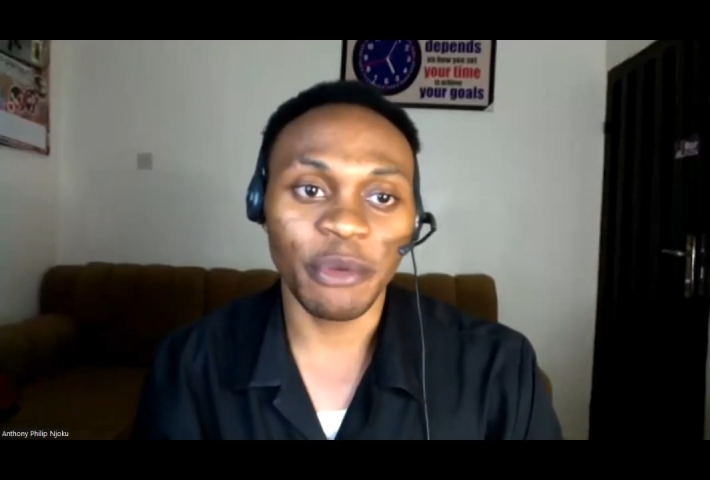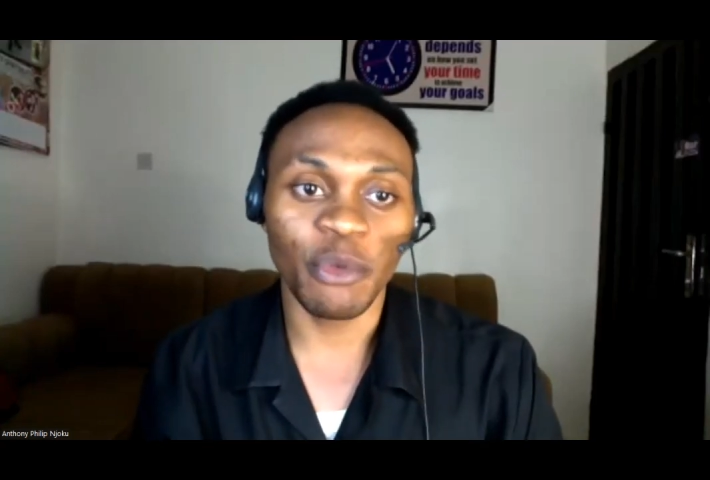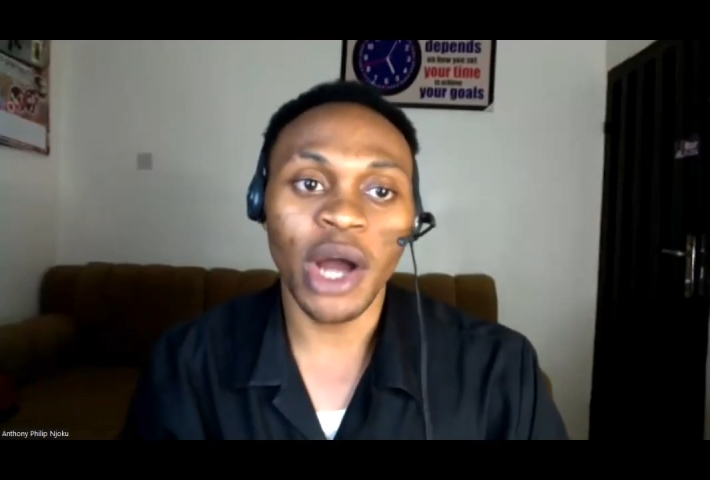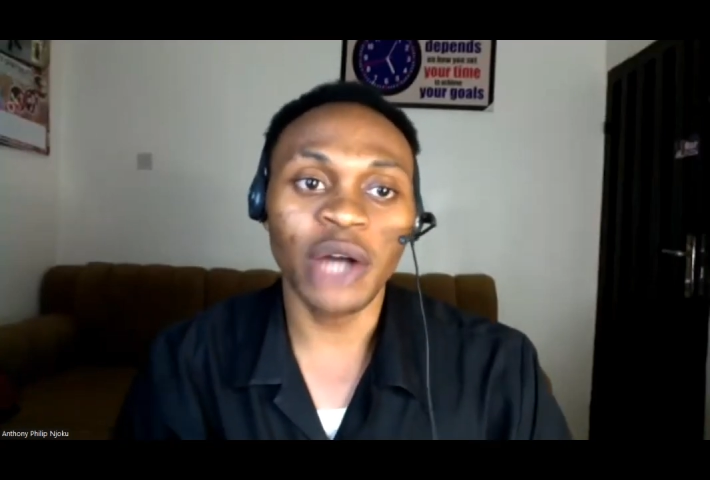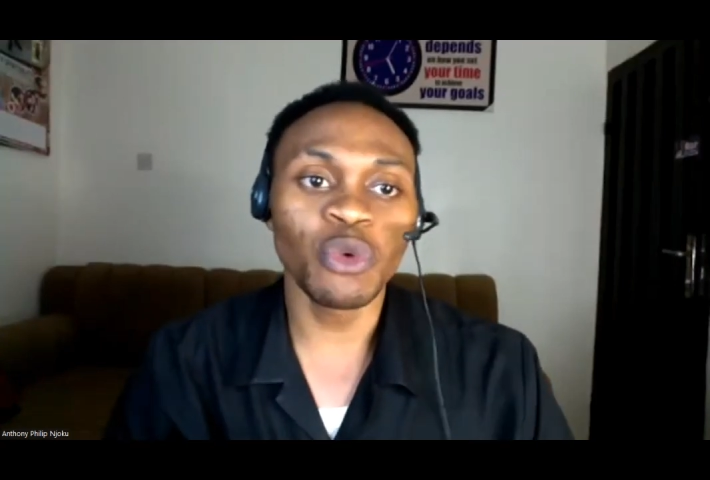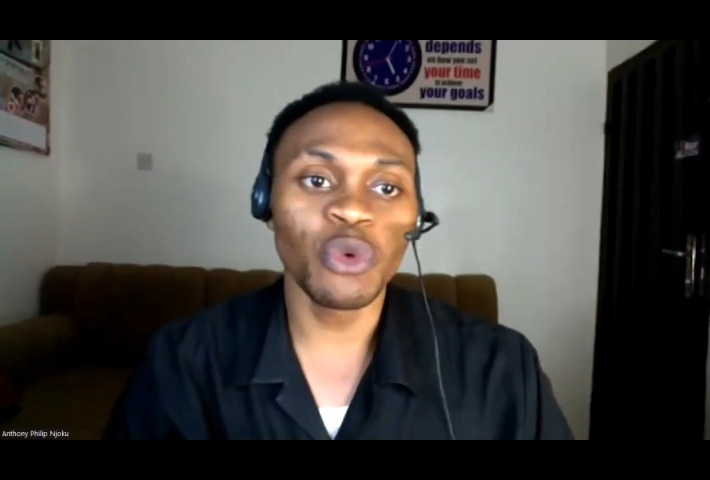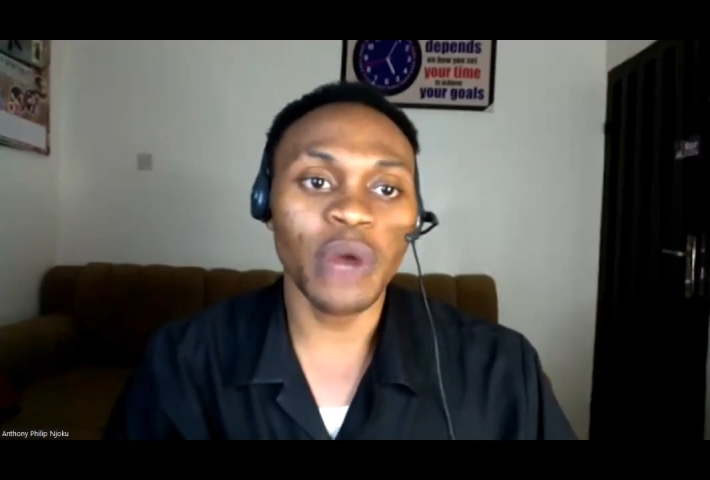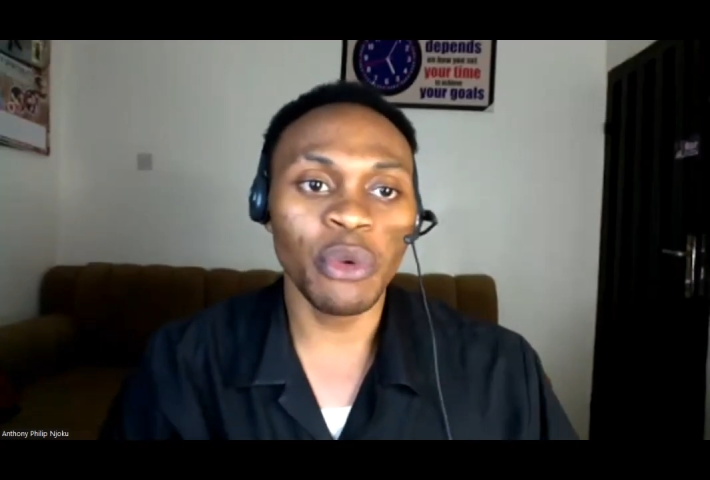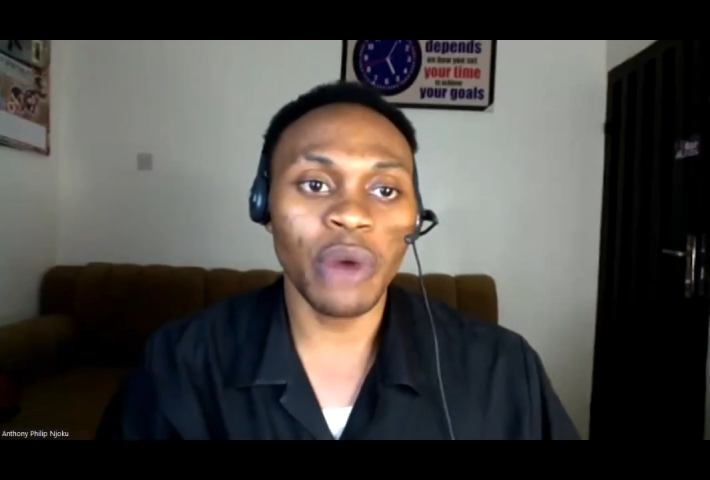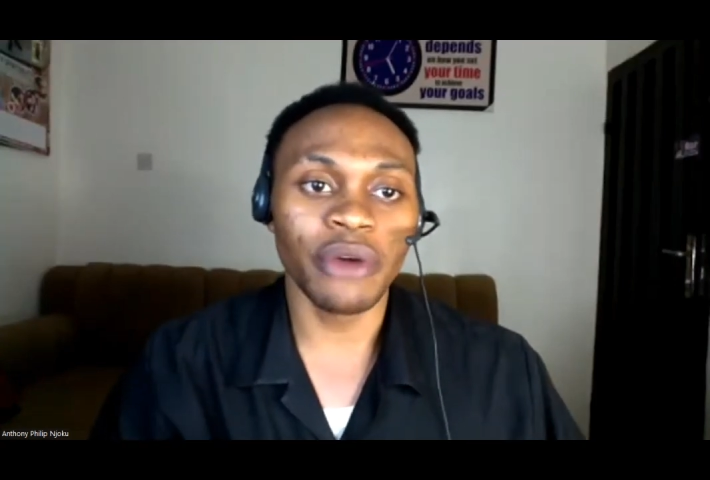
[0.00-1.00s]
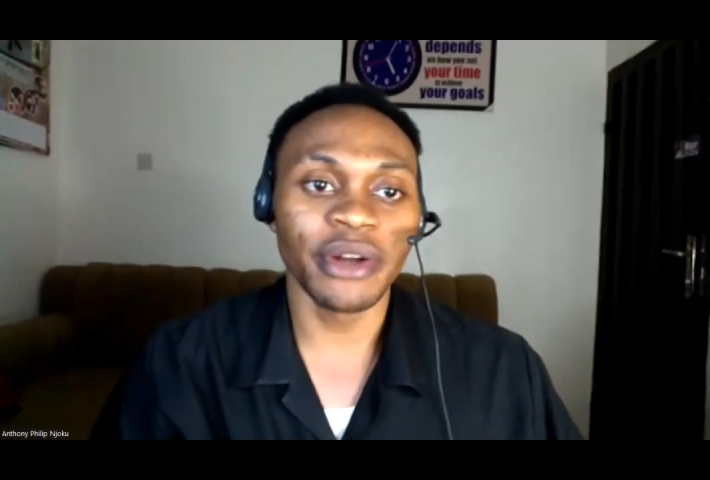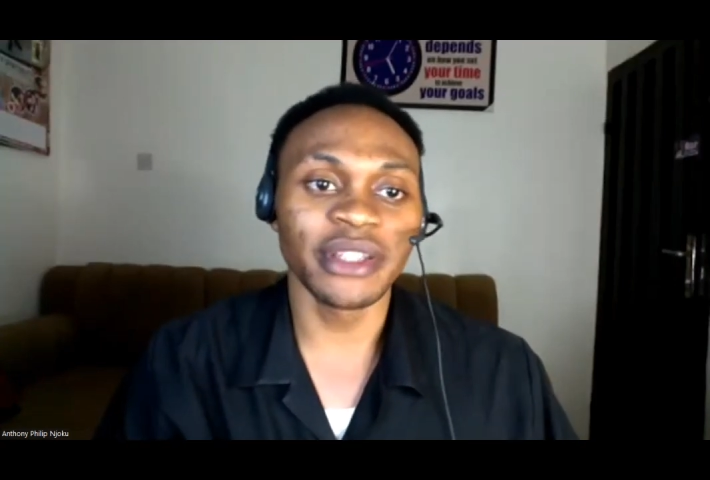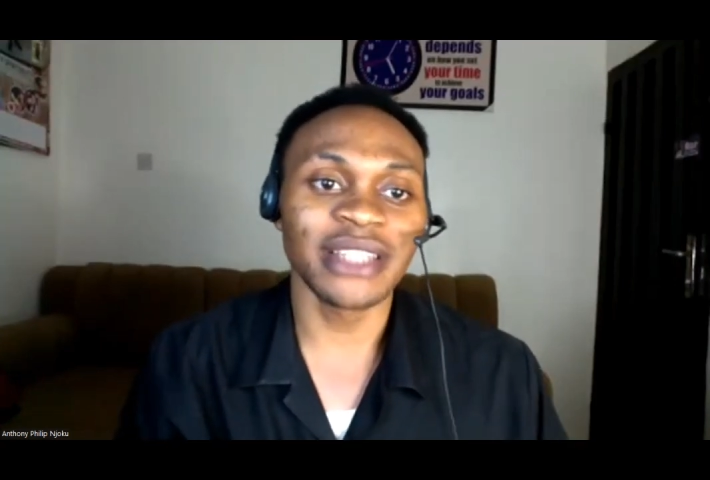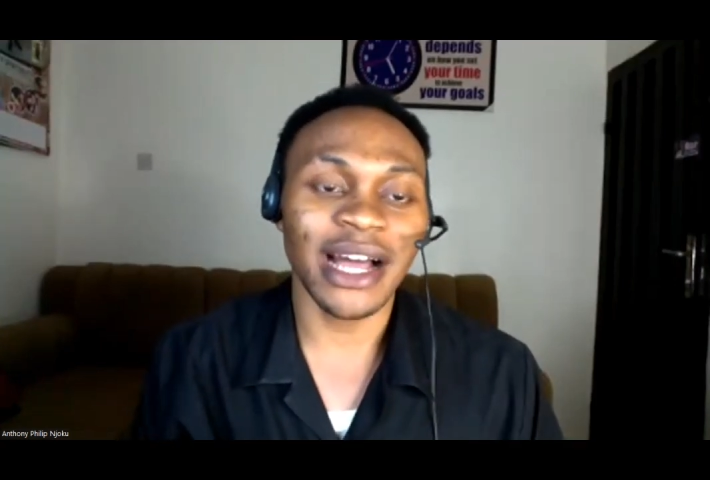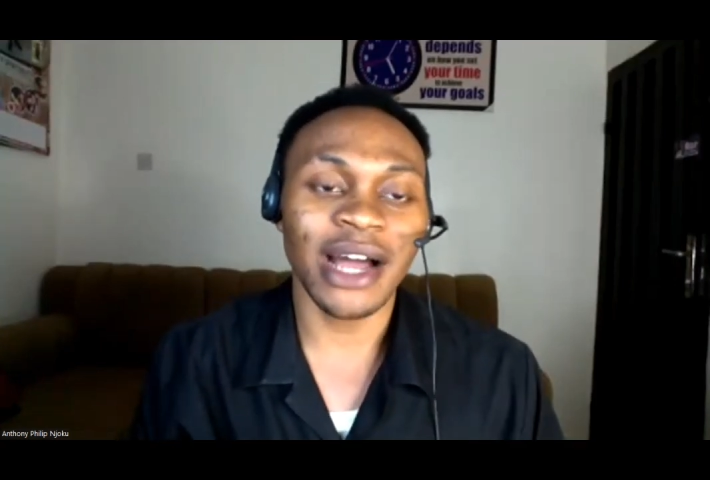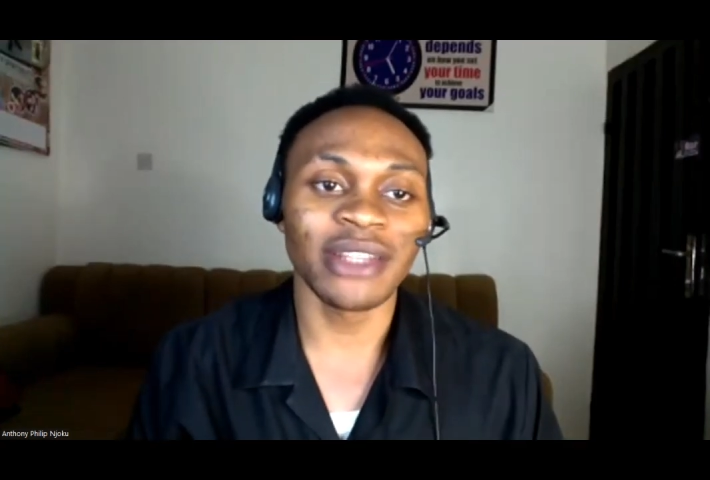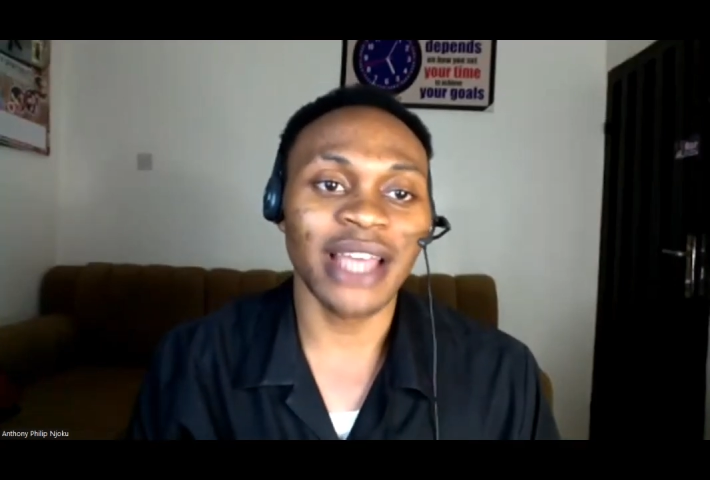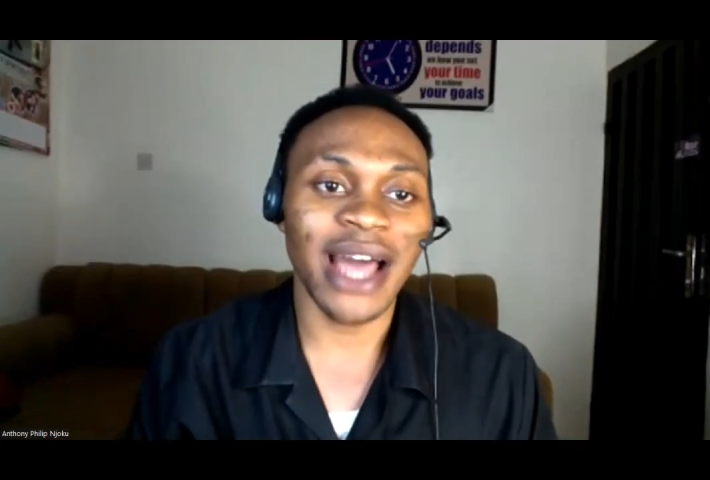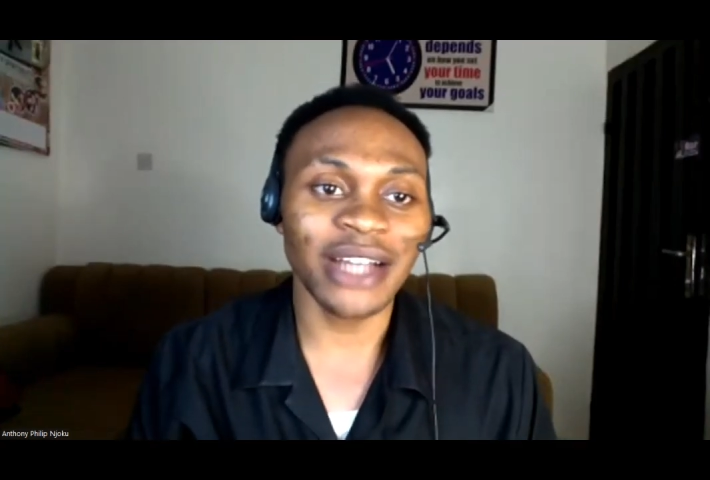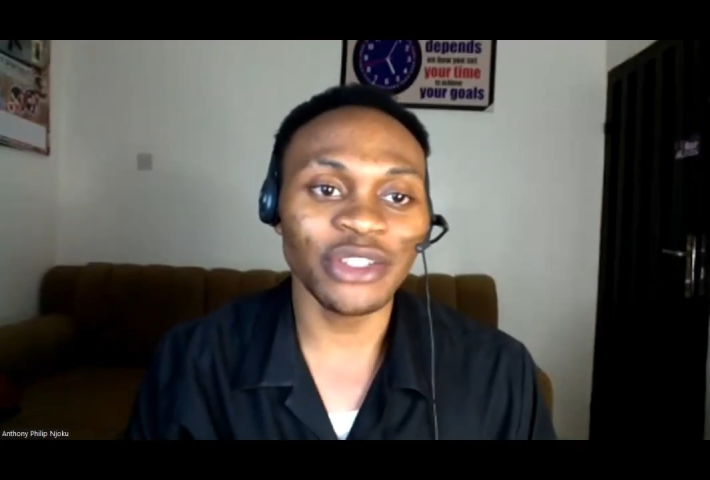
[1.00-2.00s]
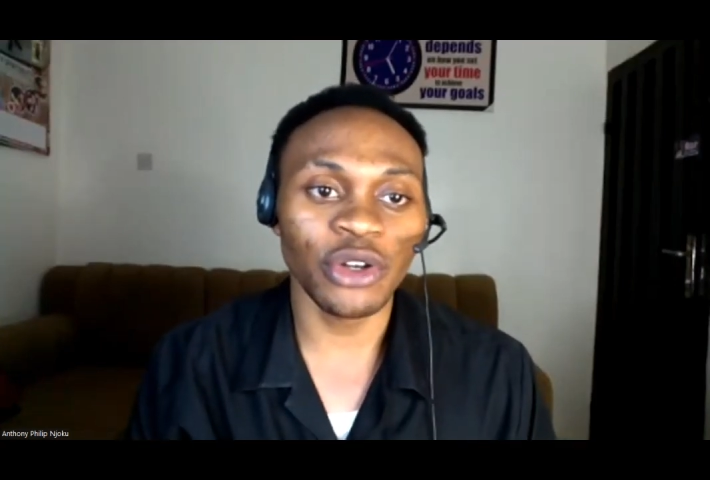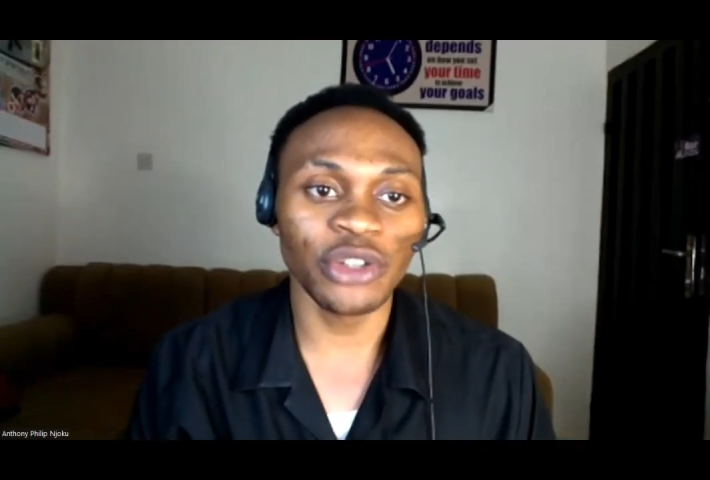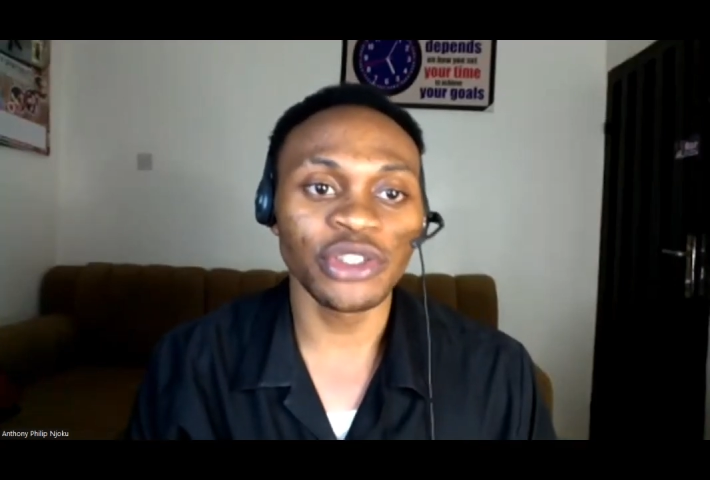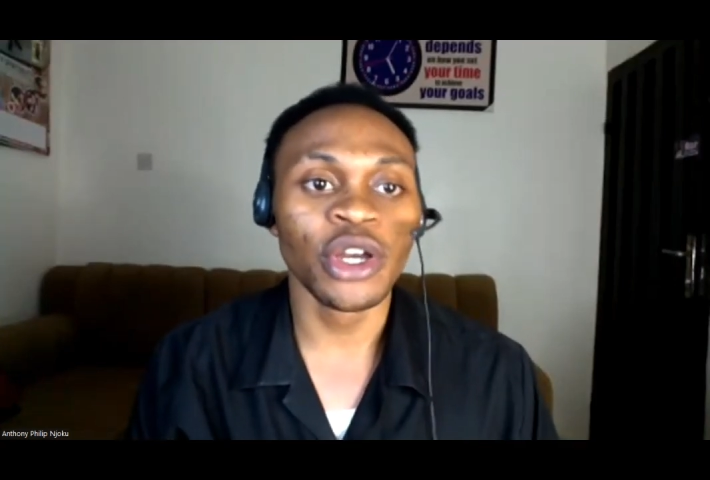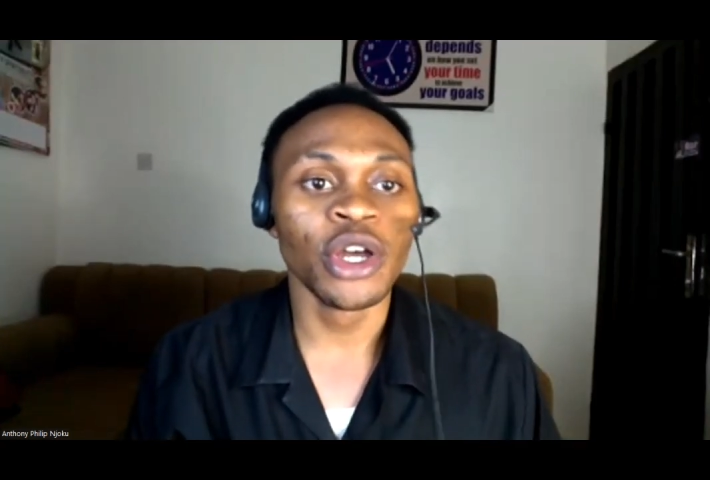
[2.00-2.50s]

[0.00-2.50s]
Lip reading: When we were creating the account, they asked us,